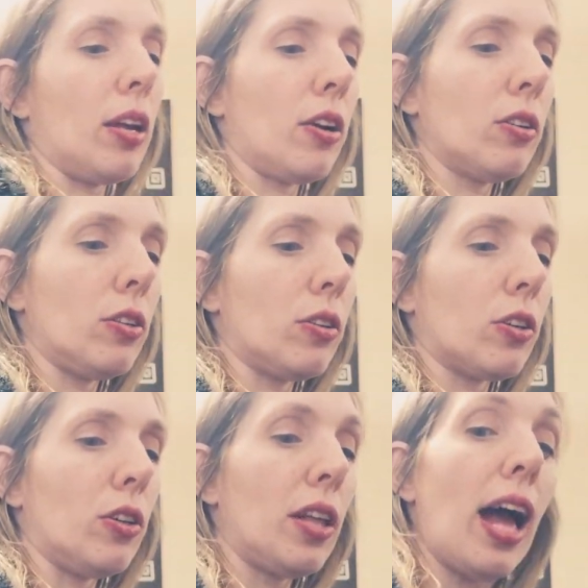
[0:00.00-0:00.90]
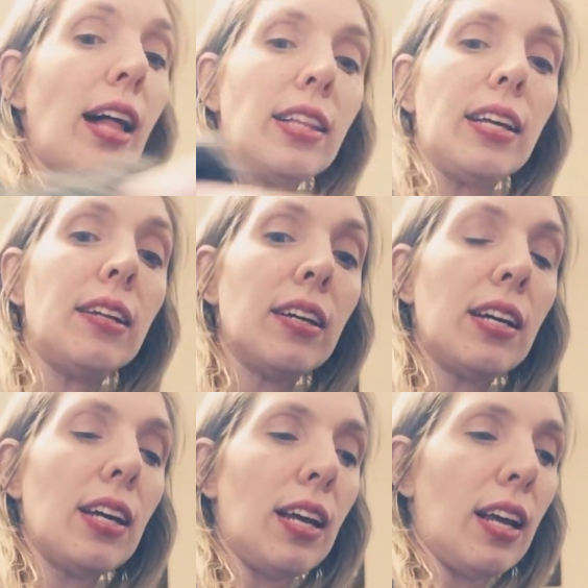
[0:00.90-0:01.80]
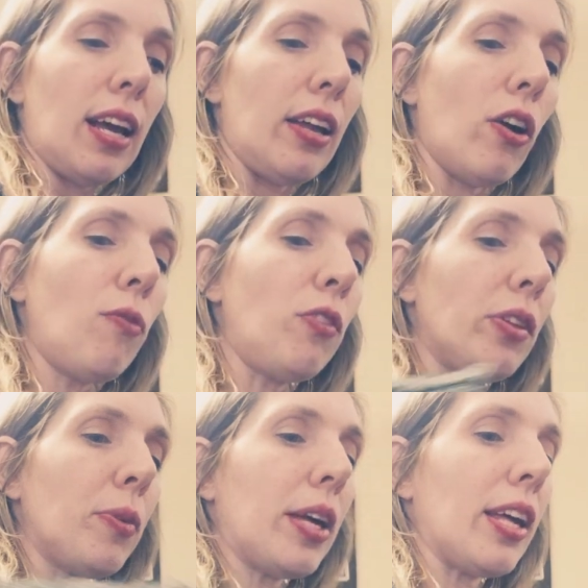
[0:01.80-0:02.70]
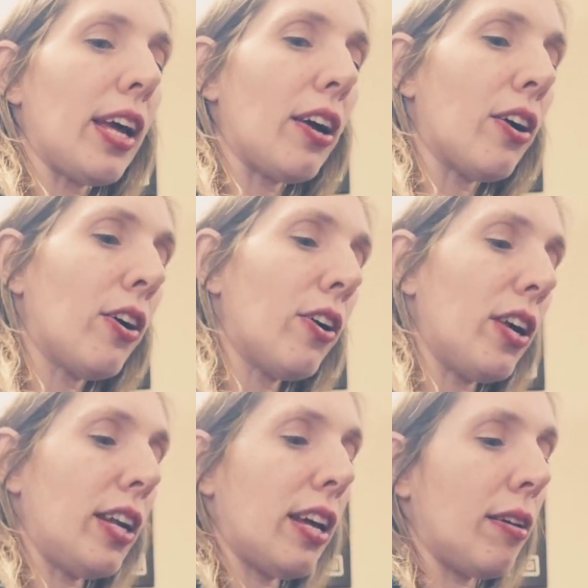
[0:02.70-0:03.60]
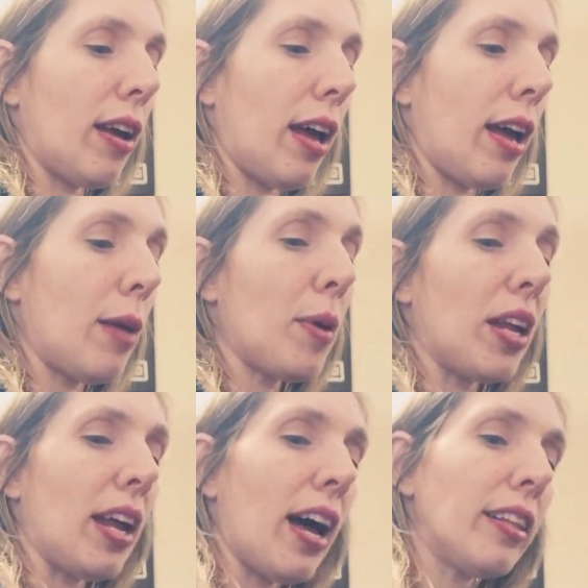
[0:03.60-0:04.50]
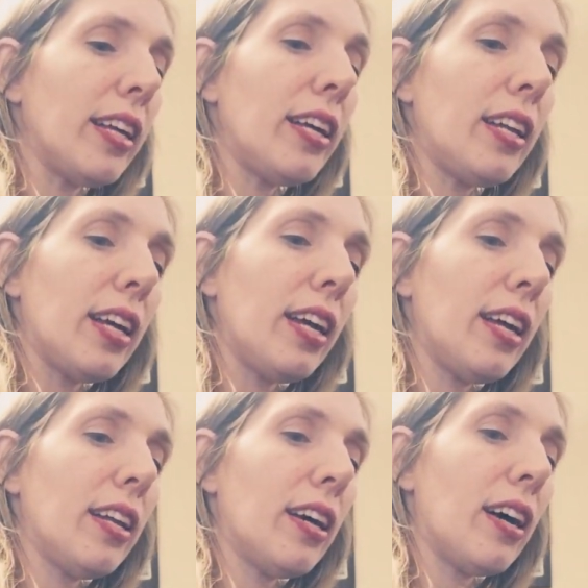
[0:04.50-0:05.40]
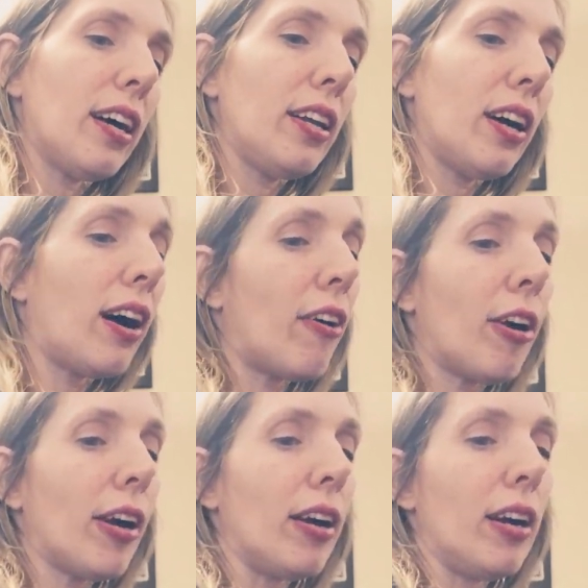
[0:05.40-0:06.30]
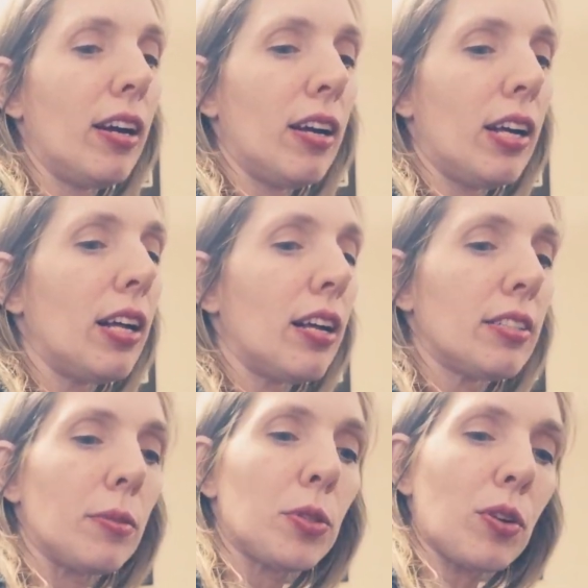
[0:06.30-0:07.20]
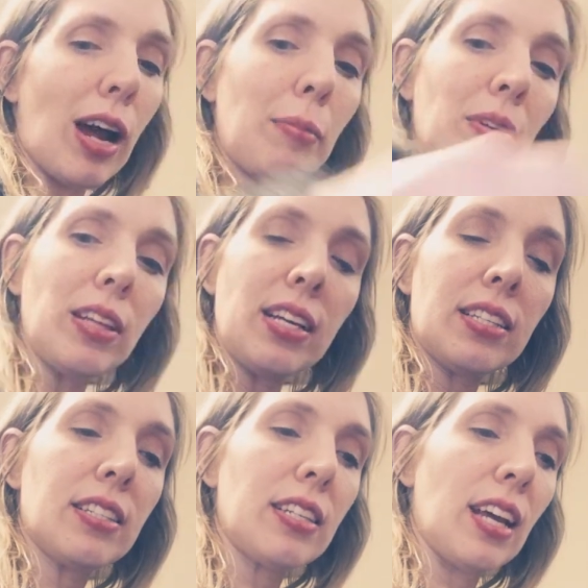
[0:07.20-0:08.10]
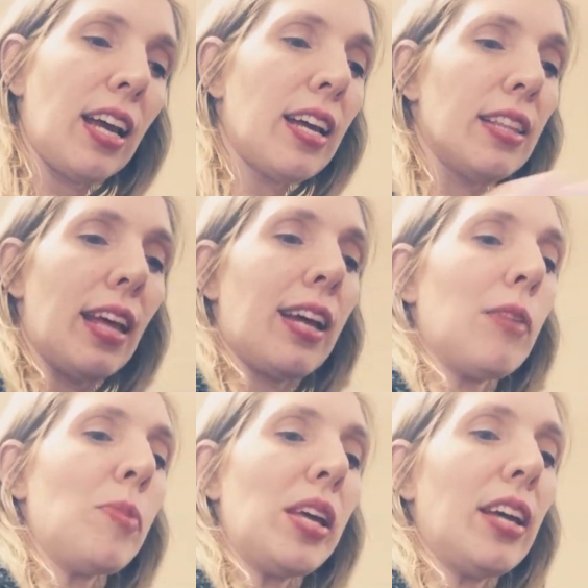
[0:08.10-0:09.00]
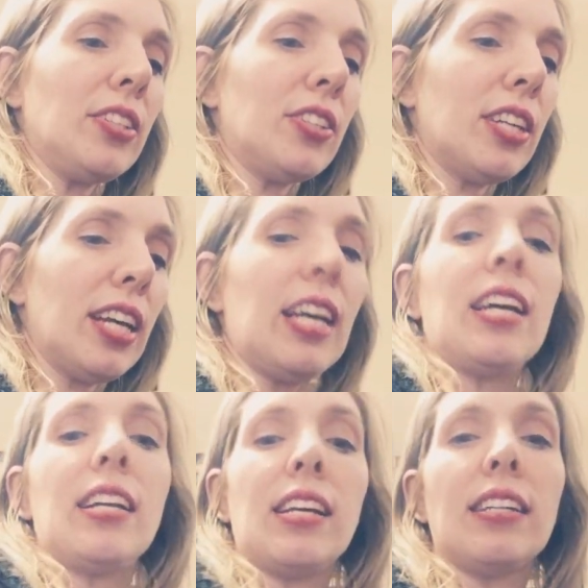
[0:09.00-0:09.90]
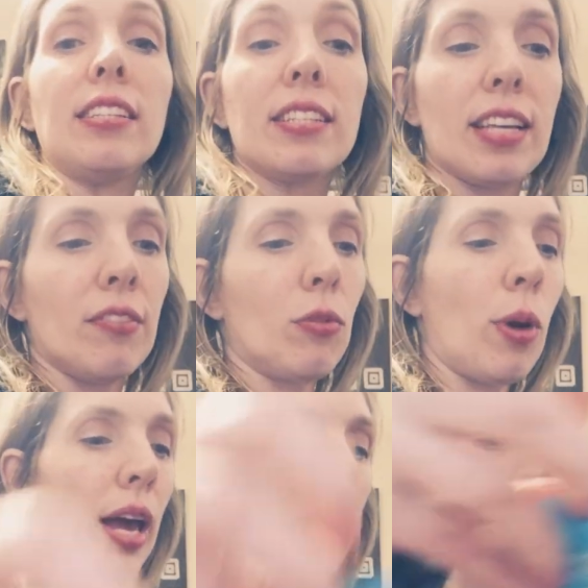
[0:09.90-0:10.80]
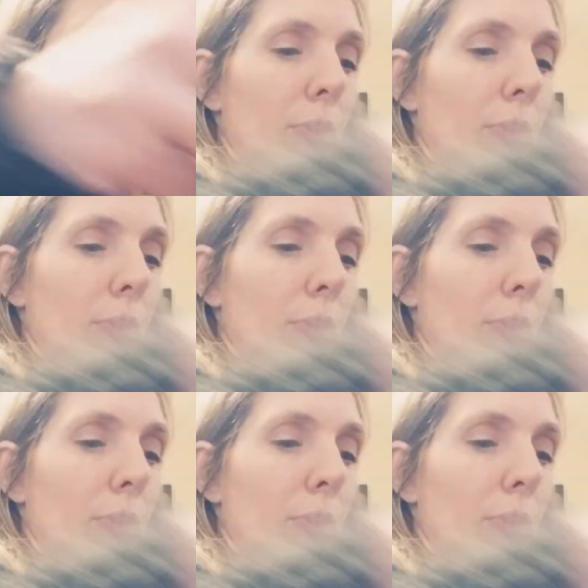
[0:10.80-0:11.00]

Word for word: and her little girl Helen, and hopefully we can get her and Amy and Helen in on our subscriber list and they can be entered in on this giveaway.